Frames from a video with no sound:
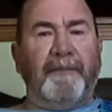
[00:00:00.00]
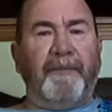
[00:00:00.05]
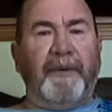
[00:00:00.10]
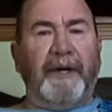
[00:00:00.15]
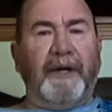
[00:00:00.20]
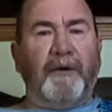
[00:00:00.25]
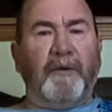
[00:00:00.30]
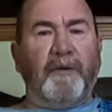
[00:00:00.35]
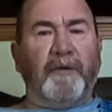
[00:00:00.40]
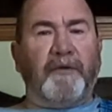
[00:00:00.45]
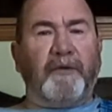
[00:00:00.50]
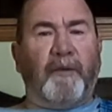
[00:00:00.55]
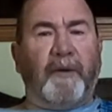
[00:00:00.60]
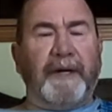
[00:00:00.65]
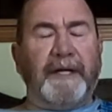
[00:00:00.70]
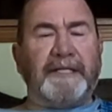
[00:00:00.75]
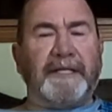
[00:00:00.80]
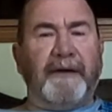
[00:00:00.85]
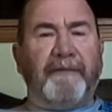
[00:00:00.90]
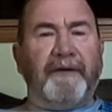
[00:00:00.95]
big old
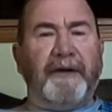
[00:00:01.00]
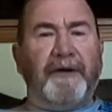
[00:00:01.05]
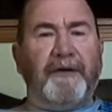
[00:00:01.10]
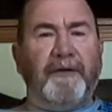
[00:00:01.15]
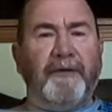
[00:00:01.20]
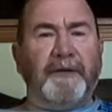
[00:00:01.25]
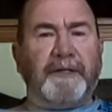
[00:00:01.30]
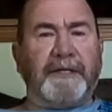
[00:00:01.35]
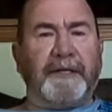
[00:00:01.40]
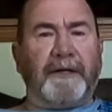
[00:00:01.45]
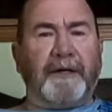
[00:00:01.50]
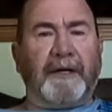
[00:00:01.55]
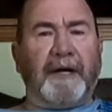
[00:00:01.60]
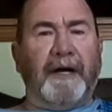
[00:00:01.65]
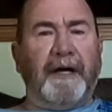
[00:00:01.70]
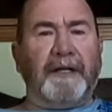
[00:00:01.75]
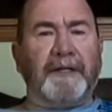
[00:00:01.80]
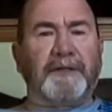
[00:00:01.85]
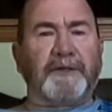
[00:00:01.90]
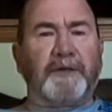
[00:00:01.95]
2072 center
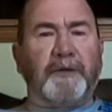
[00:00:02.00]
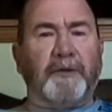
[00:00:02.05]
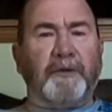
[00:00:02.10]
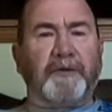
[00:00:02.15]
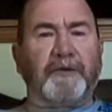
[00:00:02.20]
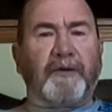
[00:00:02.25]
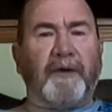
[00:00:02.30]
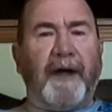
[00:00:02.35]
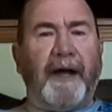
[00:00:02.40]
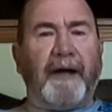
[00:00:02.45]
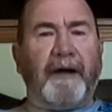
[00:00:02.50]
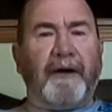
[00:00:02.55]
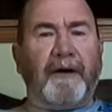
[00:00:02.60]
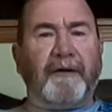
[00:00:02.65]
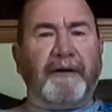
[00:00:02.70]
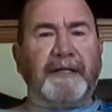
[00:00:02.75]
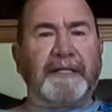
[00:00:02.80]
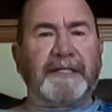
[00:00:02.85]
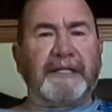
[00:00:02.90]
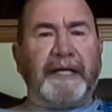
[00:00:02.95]
console tracker
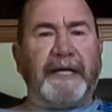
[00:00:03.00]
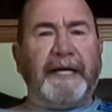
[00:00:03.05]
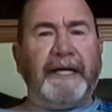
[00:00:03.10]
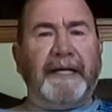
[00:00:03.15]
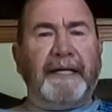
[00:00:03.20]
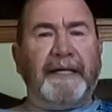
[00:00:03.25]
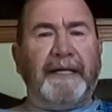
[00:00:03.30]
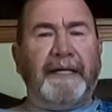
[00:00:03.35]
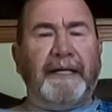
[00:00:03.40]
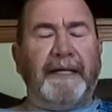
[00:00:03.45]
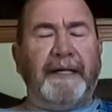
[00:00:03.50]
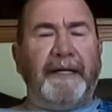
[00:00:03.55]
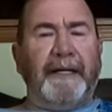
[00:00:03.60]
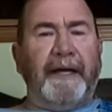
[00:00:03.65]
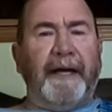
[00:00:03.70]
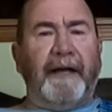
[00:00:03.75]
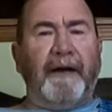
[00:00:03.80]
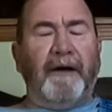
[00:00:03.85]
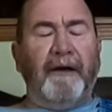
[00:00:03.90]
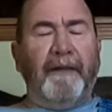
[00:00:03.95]
Grizzly.
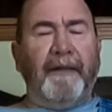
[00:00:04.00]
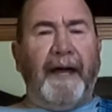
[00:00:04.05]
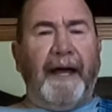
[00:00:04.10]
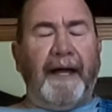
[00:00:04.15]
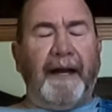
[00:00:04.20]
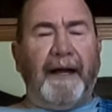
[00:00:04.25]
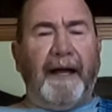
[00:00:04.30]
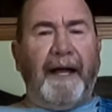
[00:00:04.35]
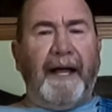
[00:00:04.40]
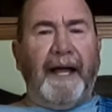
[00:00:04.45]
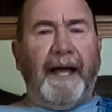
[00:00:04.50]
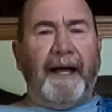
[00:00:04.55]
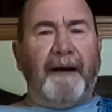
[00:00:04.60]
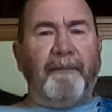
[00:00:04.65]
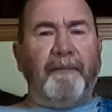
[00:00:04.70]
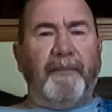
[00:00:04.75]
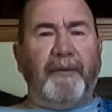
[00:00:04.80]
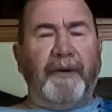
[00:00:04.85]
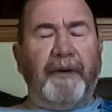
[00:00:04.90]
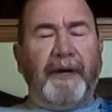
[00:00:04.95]
And on that, I had
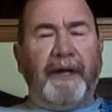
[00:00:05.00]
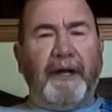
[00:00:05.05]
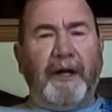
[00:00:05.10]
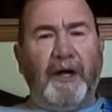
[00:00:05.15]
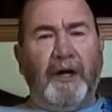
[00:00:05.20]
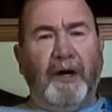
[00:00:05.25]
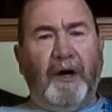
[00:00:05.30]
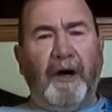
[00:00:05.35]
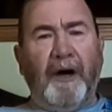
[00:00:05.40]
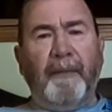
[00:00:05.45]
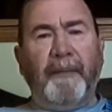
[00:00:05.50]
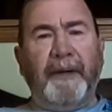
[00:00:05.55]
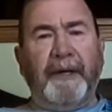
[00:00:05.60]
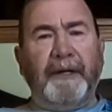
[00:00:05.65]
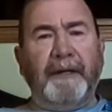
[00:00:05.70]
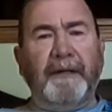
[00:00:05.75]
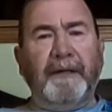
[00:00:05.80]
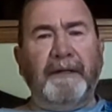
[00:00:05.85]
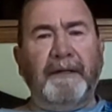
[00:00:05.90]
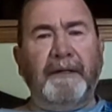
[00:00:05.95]
them put a
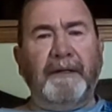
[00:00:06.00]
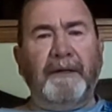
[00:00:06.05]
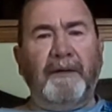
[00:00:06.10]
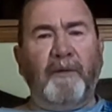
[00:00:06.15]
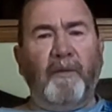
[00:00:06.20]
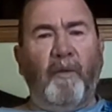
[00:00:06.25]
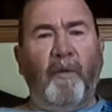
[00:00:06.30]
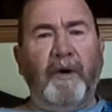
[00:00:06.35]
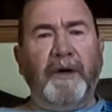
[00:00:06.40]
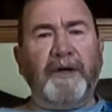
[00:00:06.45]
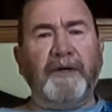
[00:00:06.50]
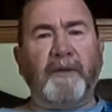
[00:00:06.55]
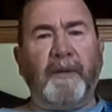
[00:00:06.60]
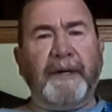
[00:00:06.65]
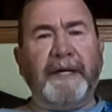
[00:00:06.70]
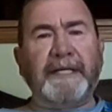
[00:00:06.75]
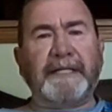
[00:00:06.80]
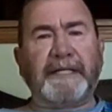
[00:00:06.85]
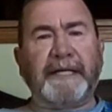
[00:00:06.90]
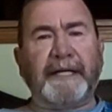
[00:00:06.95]
Garmin
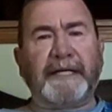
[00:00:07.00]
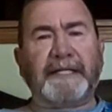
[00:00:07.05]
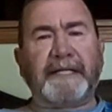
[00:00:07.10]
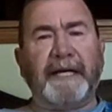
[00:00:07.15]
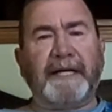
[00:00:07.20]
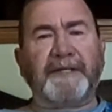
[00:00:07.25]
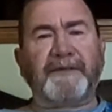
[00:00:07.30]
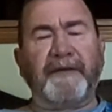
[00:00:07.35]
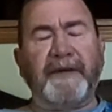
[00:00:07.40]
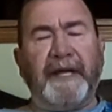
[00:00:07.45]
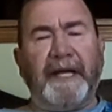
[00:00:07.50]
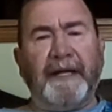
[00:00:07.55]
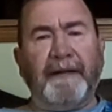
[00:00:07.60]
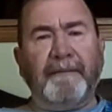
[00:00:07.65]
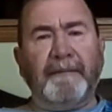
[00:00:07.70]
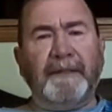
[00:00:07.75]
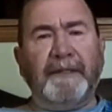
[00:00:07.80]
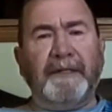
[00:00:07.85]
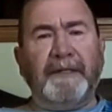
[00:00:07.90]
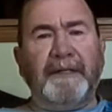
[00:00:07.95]
126 SV,
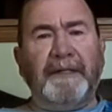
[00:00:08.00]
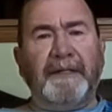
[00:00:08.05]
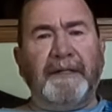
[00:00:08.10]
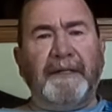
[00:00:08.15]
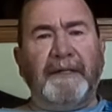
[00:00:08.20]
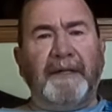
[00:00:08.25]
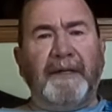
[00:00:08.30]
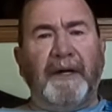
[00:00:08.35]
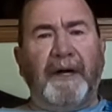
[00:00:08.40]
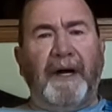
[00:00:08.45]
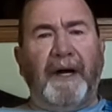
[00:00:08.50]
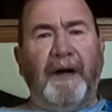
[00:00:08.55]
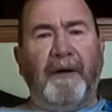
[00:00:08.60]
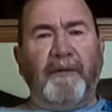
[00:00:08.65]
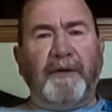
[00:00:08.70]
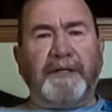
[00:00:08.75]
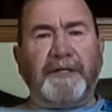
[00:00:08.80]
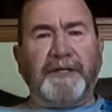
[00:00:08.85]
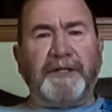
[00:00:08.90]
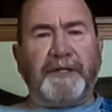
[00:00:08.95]

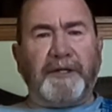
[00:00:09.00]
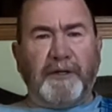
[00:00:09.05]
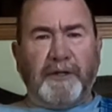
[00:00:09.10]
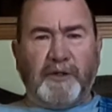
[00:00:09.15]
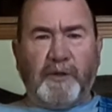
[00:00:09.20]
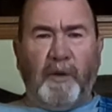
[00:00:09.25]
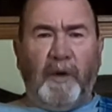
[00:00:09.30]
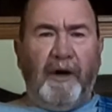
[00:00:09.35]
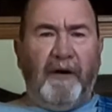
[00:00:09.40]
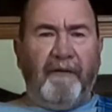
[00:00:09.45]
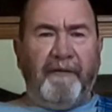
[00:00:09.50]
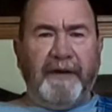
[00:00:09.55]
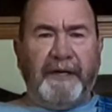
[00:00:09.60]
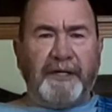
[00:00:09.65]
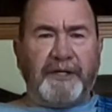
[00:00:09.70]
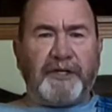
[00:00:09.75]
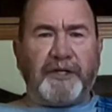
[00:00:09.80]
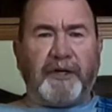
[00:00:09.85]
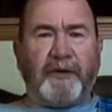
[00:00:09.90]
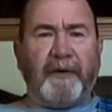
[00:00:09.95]
which is their
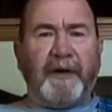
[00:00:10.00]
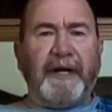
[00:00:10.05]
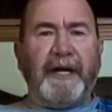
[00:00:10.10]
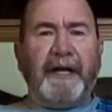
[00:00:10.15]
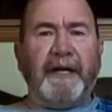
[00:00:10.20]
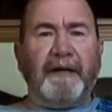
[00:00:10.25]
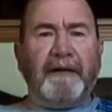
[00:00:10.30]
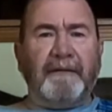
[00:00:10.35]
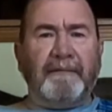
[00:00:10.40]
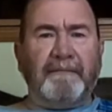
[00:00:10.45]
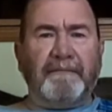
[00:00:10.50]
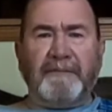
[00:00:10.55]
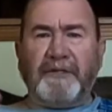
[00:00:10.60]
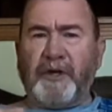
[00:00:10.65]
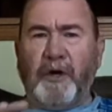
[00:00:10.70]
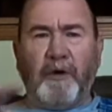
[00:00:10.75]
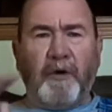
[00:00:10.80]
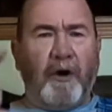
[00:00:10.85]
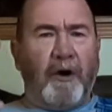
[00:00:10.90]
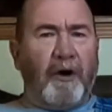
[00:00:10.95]
12-inch screen
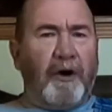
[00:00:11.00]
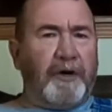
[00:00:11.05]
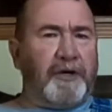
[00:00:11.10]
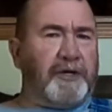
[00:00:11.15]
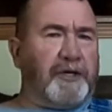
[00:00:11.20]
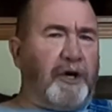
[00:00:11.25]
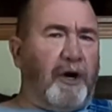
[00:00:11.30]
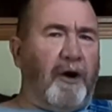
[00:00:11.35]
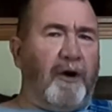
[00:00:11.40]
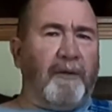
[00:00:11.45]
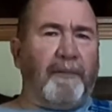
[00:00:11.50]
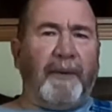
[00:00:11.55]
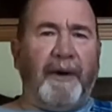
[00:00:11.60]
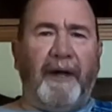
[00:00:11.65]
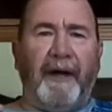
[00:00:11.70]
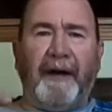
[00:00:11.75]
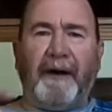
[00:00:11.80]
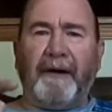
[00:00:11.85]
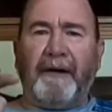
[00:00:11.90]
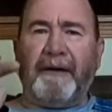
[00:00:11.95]
sonar chart
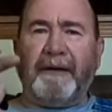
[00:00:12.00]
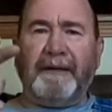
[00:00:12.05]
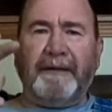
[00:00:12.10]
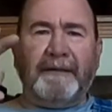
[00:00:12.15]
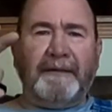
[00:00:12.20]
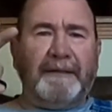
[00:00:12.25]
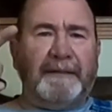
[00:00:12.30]
plotter.